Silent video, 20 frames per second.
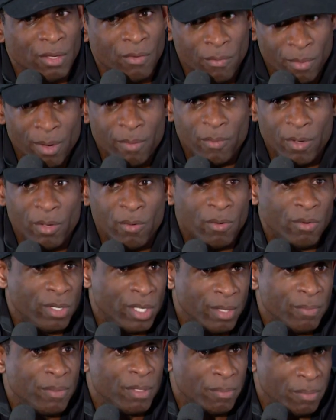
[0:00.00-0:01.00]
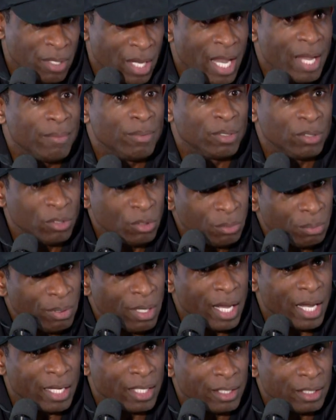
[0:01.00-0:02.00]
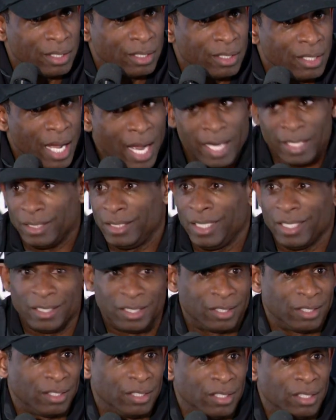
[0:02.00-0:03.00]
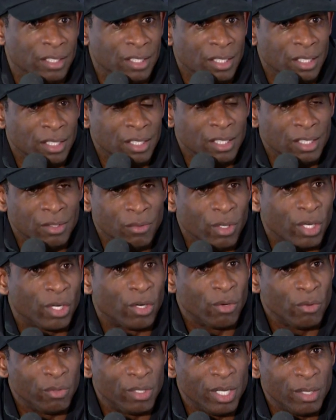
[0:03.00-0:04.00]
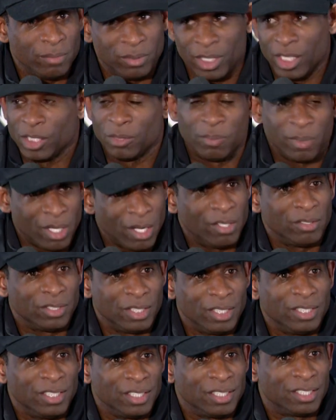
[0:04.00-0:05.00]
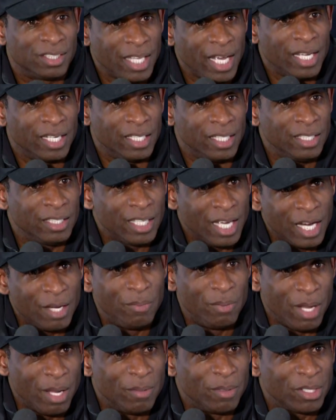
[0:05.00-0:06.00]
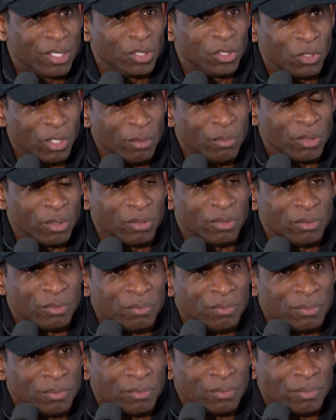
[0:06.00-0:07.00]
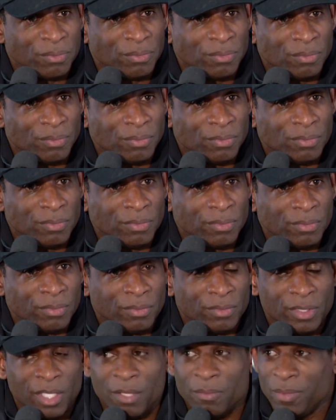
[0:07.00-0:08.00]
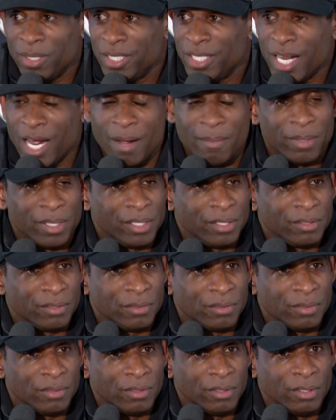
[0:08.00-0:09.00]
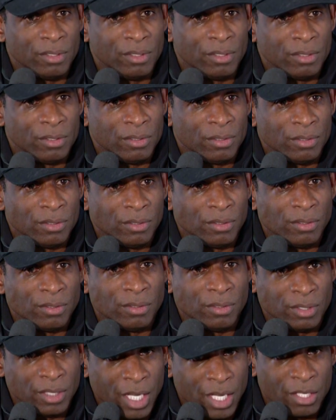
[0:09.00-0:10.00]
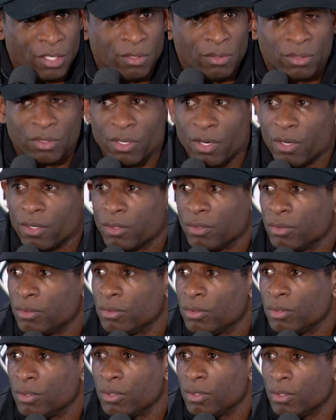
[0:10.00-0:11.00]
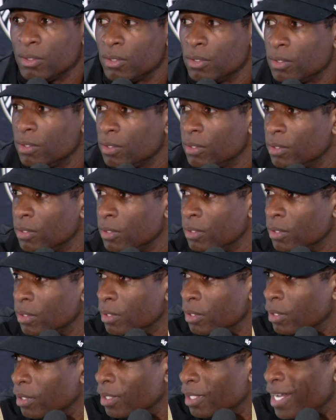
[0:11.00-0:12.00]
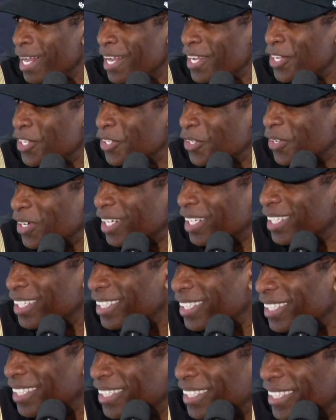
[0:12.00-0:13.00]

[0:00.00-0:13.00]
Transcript: But we want him to be able to play, not just recruit him just because he's in state. He's got to be able to contribute and be dominant. Thank you, sir. Hi, Coach. Nikki how you Edward. doing? Good.